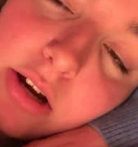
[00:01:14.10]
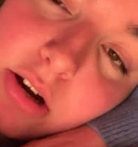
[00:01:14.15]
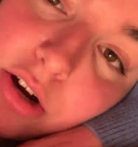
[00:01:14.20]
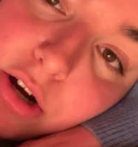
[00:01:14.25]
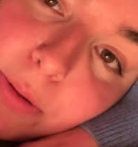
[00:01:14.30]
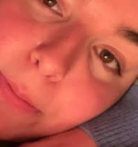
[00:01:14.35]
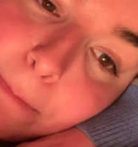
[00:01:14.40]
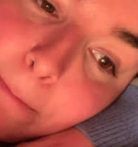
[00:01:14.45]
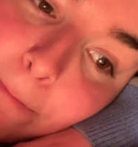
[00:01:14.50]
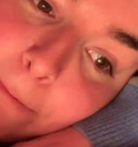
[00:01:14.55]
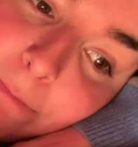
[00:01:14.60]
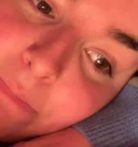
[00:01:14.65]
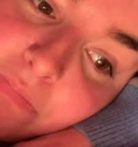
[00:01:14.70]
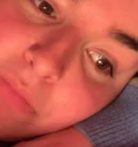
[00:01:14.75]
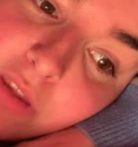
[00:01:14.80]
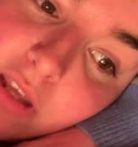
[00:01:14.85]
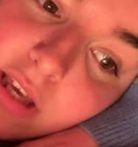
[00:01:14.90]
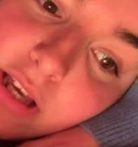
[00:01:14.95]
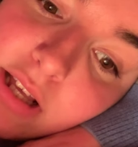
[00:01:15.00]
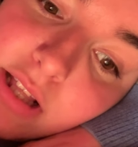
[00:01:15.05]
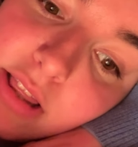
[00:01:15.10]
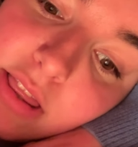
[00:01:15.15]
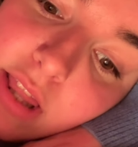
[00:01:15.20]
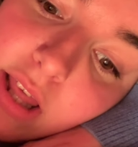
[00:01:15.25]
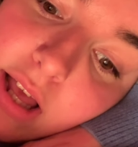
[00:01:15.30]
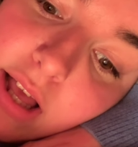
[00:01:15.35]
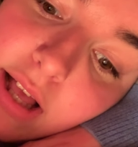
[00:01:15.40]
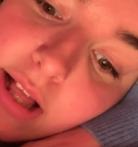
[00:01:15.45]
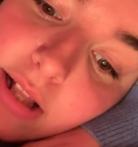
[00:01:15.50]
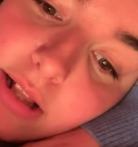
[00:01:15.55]
ear.
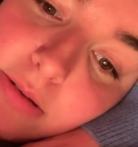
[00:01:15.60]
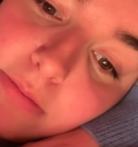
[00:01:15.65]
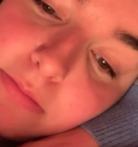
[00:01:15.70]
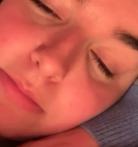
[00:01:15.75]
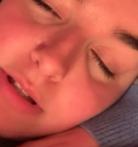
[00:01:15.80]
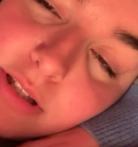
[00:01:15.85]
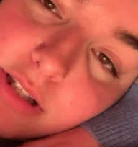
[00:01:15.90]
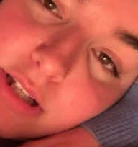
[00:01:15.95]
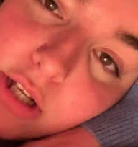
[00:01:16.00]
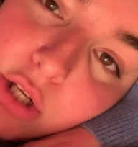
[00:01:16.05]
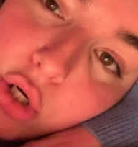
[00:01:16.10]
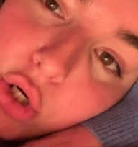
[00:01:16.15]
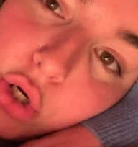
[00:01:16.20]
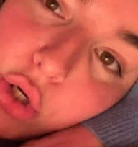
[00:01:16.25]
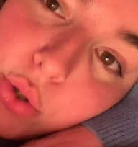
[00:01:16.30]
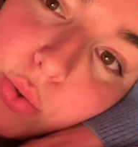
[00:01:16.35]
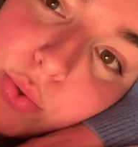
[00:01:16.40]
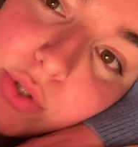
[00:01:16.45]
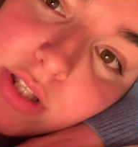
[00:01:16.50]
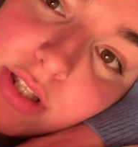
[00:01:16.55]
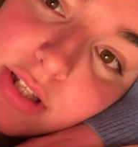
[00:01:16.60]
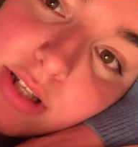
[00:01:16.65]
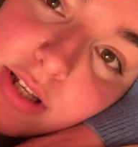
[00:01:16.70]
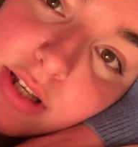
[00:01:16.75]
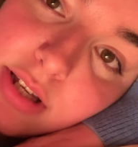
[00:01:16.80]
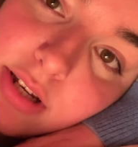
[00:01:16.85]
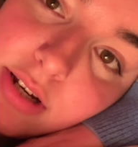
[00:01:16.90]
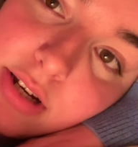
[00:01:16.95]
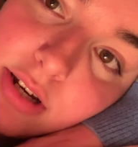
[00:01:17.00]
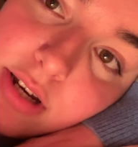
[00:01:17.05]
That helps
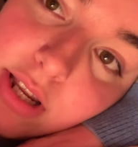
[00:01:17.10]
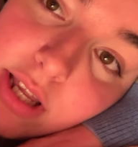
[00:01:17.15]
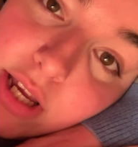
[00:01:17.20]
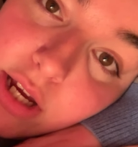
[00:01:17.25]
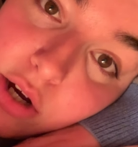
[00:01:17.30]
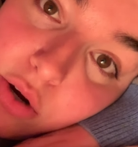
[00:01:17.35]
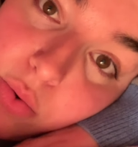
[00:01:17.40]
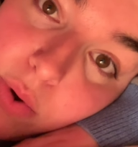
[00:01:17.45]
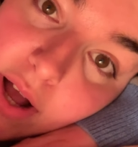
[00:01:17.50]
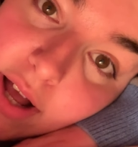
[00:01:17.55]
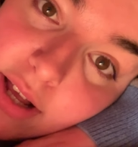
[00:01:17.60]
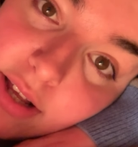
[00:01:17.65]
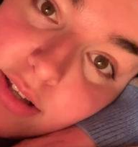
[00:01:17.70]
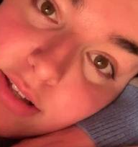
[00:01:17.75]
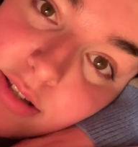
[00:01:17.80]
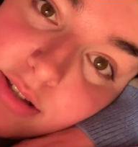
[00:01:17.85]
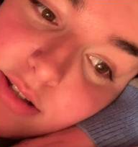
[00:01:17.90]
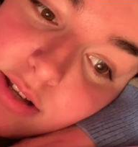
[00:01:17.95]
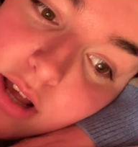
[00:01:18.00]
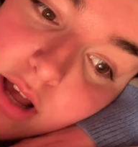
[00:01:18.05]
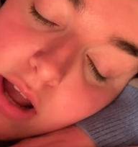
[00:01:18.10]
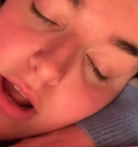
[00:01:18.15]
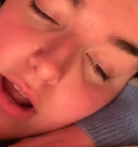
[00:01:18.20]
loosen earwax.